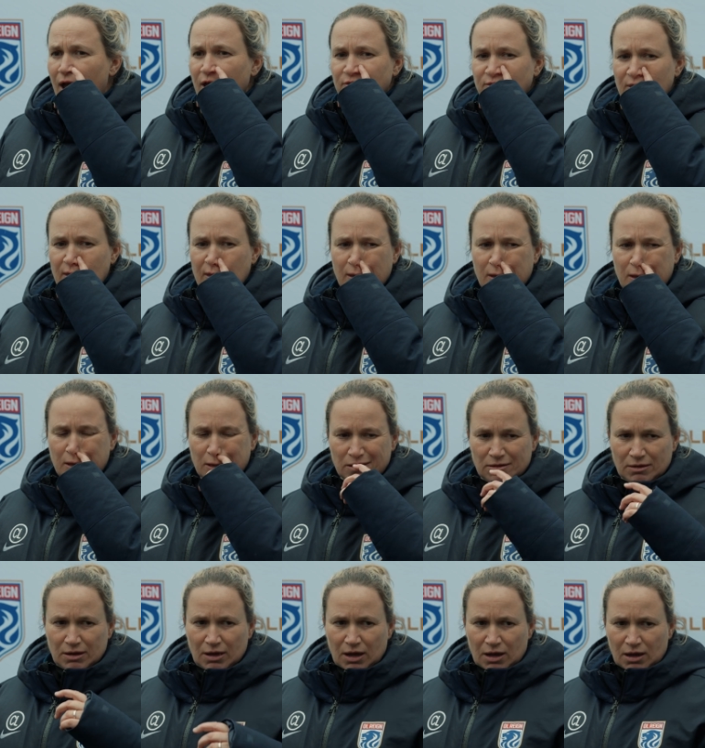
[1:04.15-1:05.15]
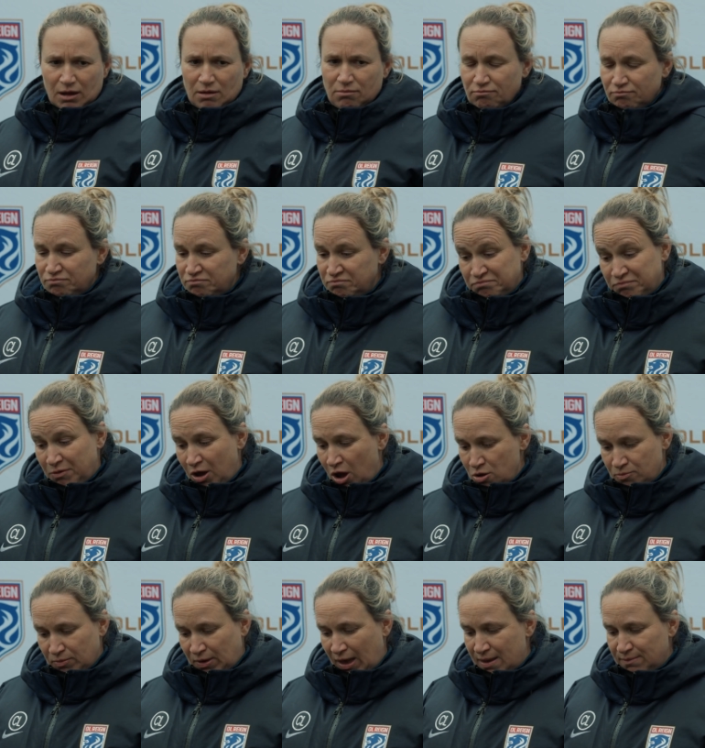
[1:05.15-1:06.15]
I think um,
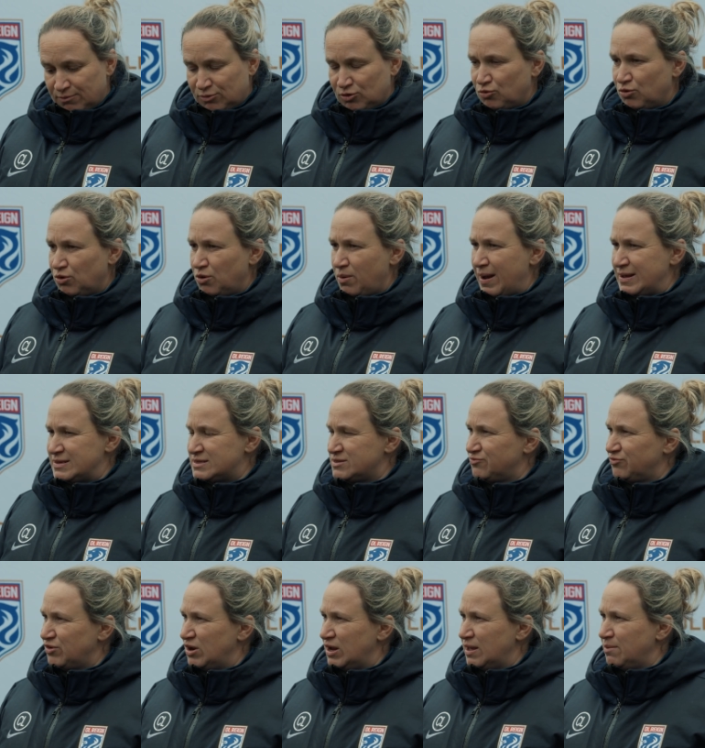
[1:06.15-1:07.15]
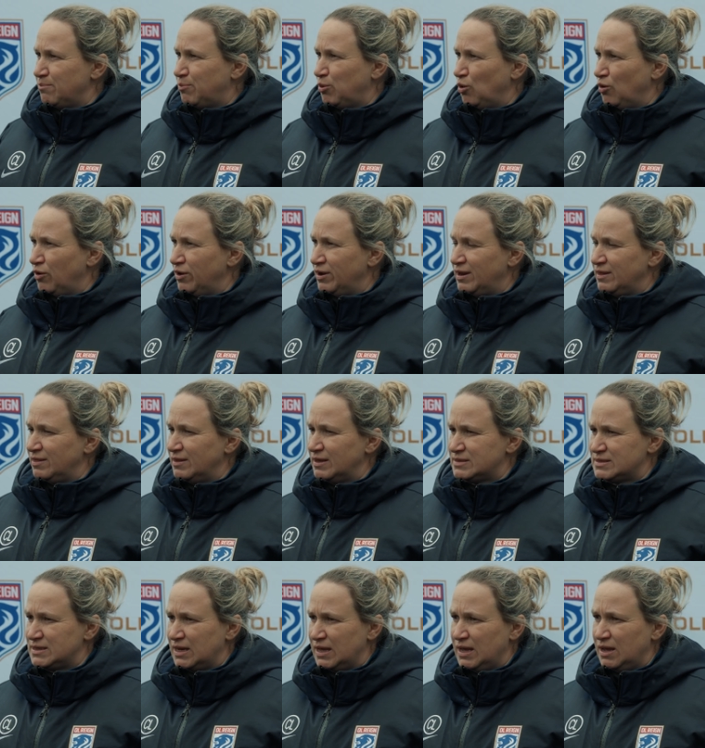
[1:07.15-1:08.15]
home games are always really important in
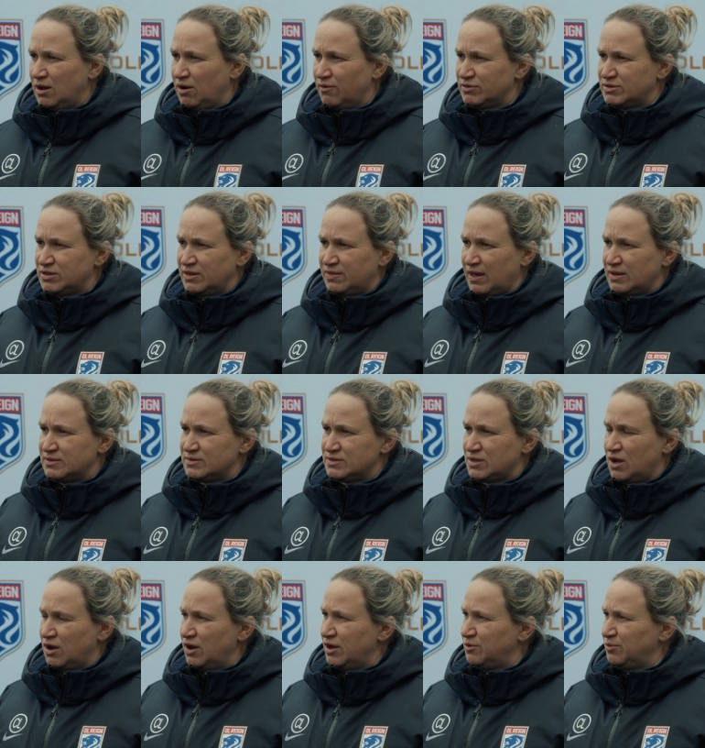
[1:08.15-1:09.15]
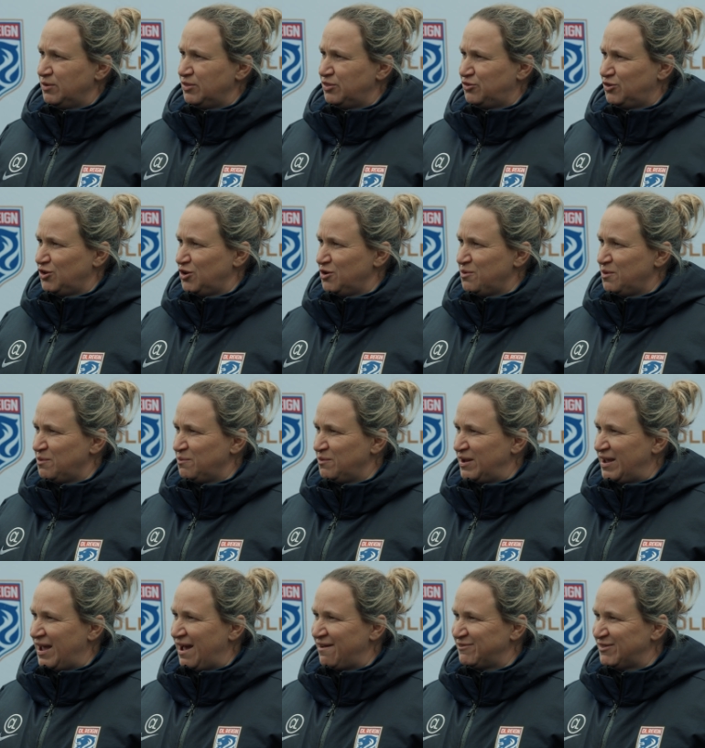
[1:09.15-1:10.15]
this league. Obviously, they started with two, and
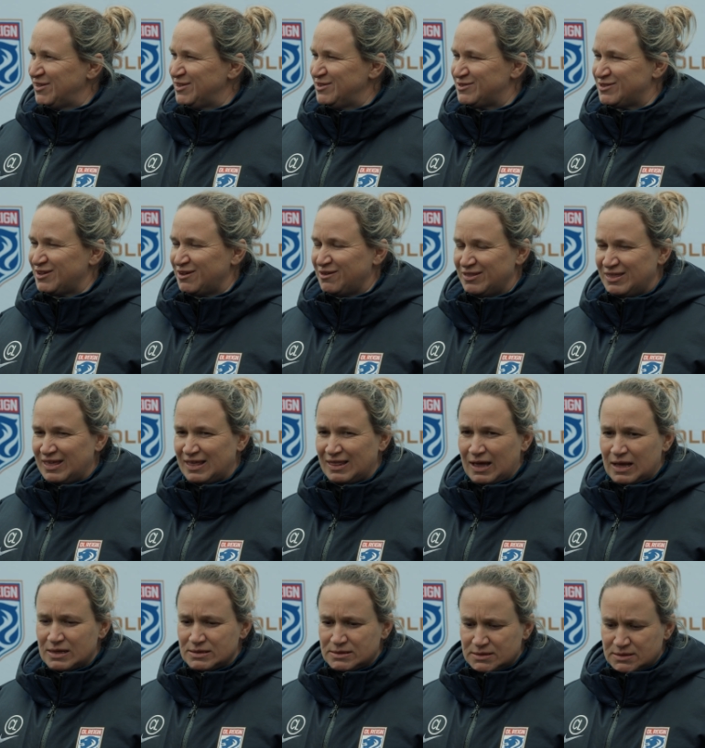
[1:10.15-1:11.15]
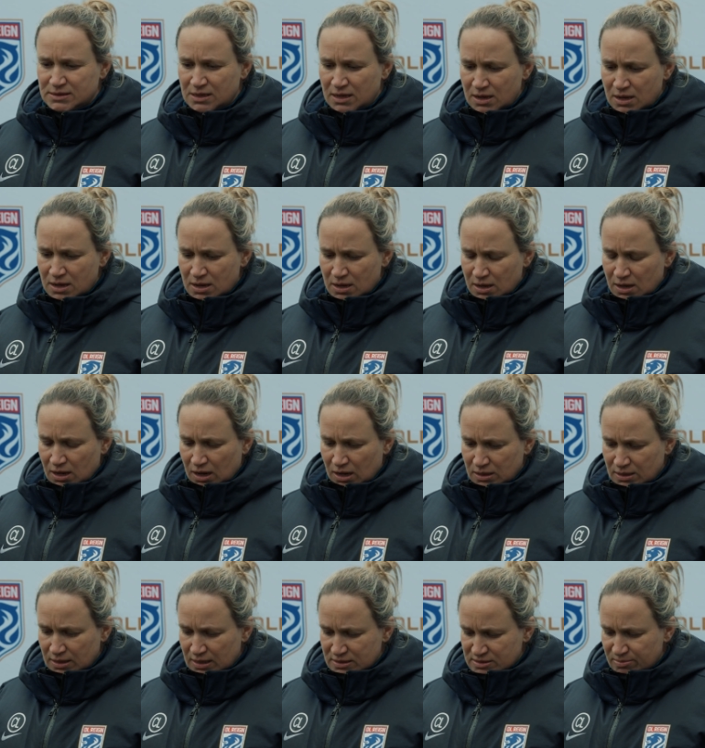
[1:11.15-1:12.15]
we haven't, so I think that's I
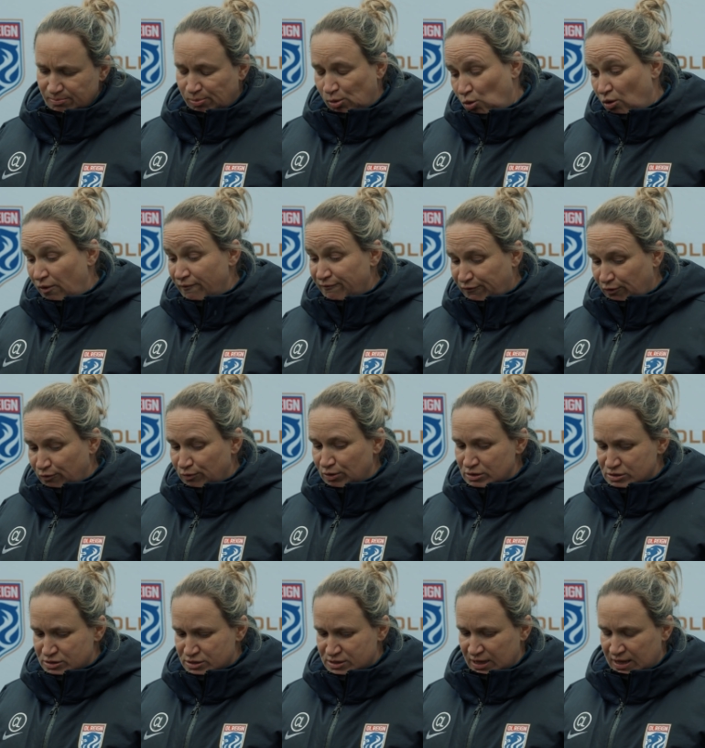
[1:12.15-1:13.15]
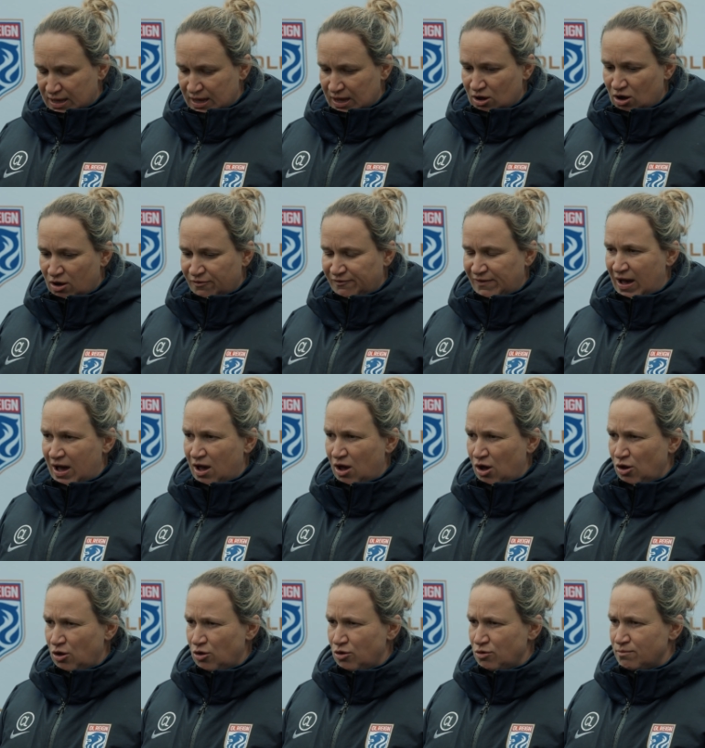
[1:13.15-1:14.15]
think that's important for us to kick off our
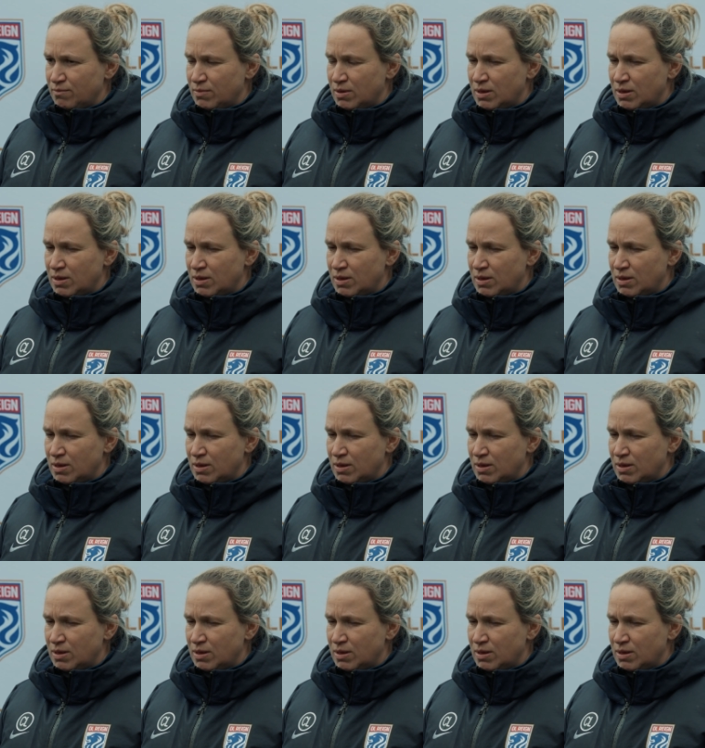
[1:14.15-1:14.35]
home